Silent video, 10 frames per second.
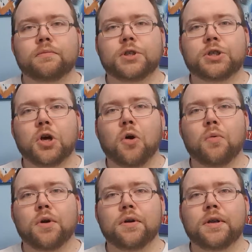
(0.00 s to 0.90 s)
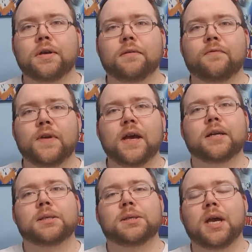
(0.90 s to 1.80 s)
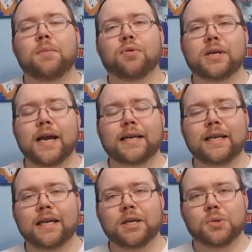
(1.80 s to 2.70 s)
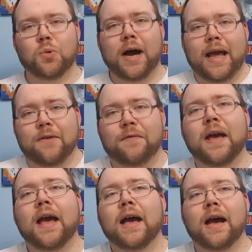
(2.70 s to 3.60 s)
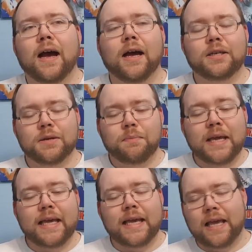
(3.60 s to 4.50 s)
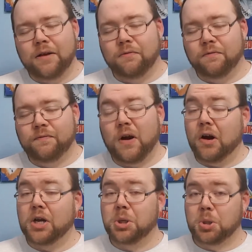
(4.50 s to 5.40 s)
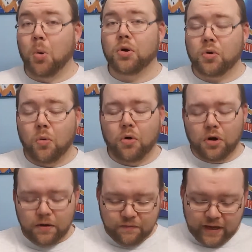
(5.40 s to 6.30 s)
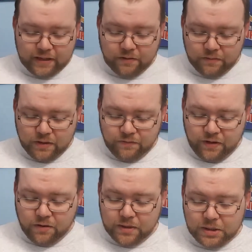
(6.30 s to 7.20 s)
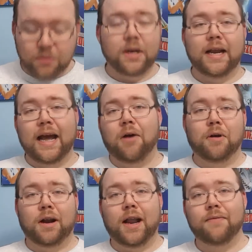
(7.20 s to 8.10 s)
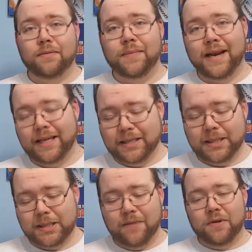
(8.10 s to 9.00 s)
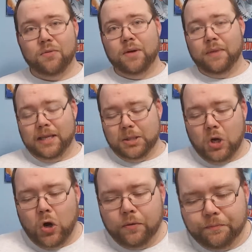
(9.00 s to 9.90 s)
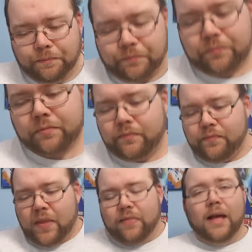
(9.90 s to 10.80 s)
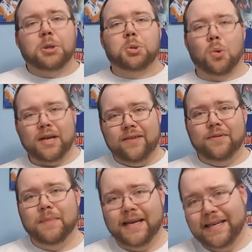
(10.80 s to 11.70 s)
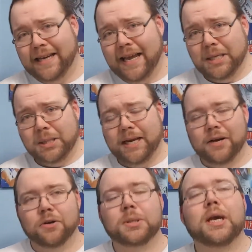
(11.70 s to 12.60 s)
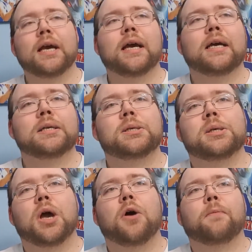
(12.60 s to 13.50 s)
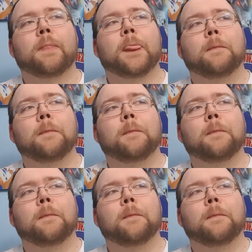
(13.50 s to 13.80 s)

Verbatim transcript: stalwart fiance protecting his wife uh, to be in very short order. In fact, the the film is only an hour and eleven minutes. It's seventy one minutes long. That's short even by today's standards. So.